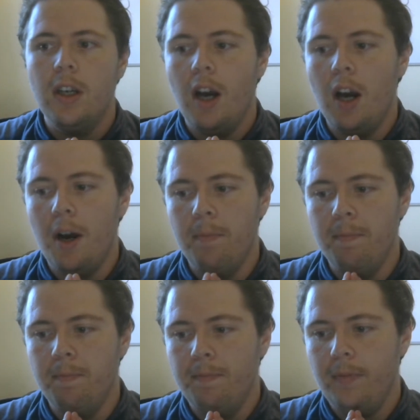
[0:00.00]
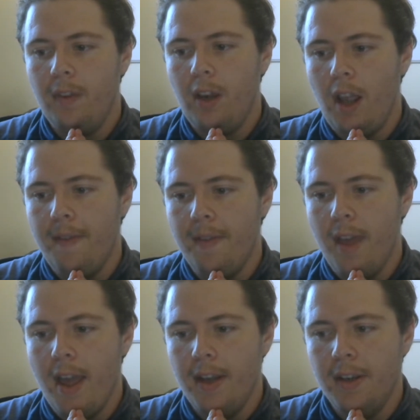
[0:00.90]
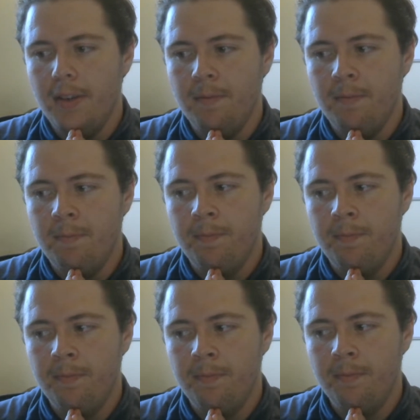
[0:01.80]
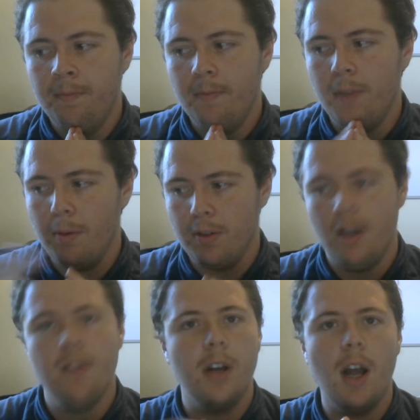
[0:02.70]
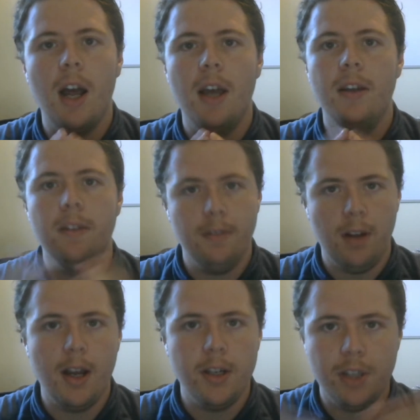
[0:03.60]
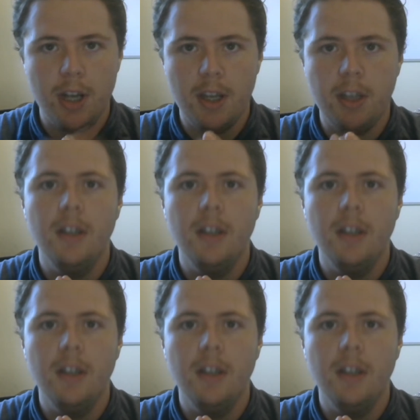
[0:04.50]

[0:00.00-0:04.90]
And then there was another guy, IJ.